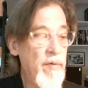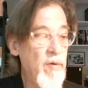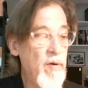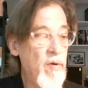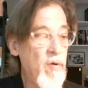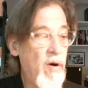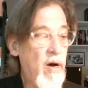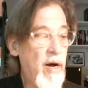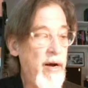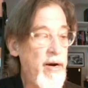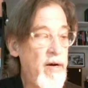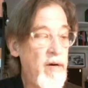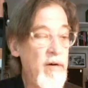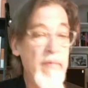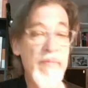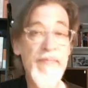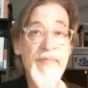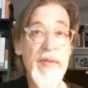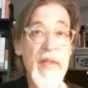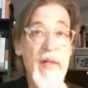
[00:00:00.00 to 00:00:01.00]
call this
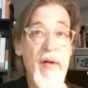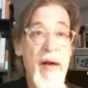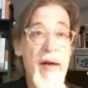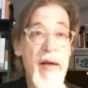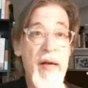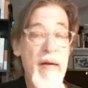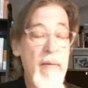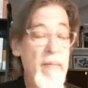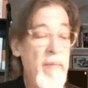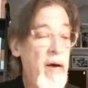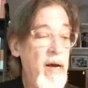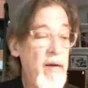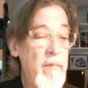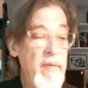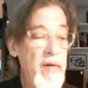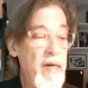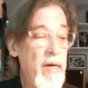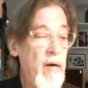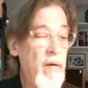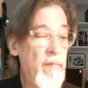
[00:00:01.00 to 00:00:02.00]
part 1 of
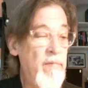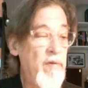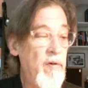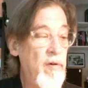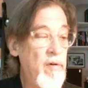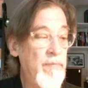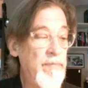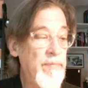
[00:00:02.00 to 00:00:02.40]
my